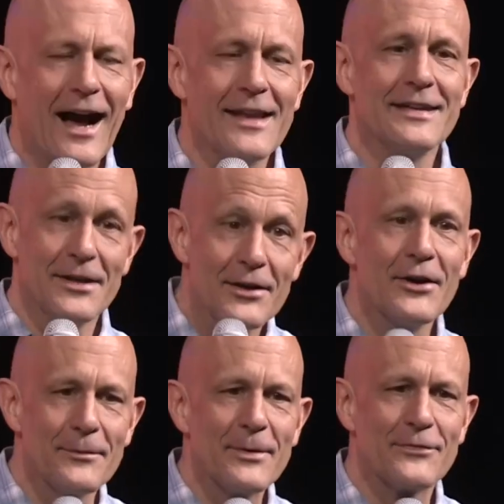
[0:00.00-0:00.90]
I did
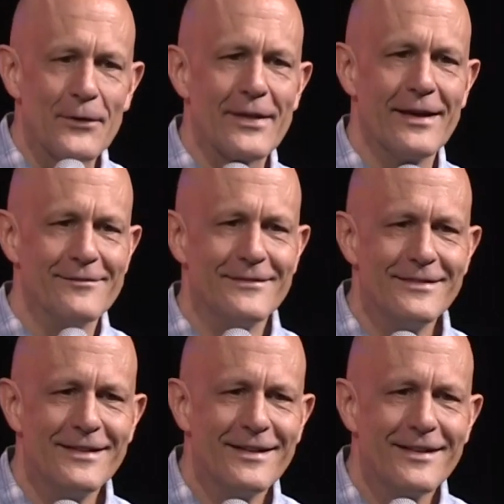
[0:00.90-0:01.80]
learn before them,
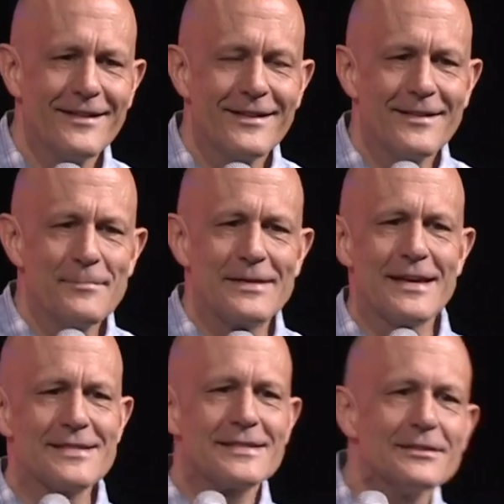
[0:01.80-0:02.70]
but
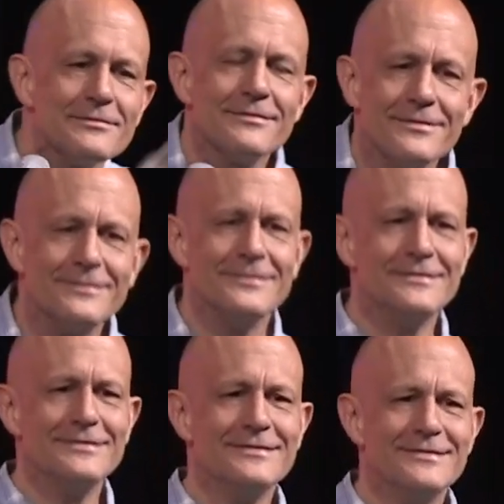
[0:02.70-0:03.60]
they still,
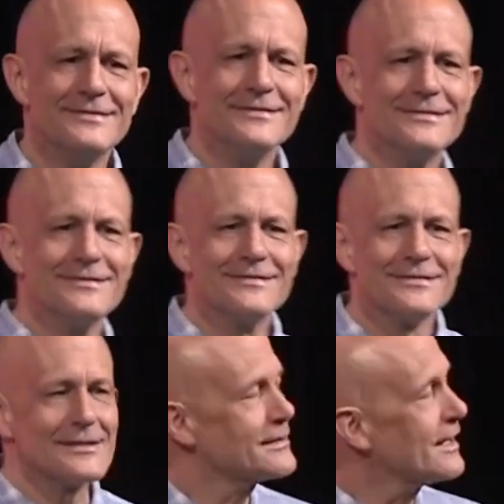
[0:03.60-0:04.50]
it's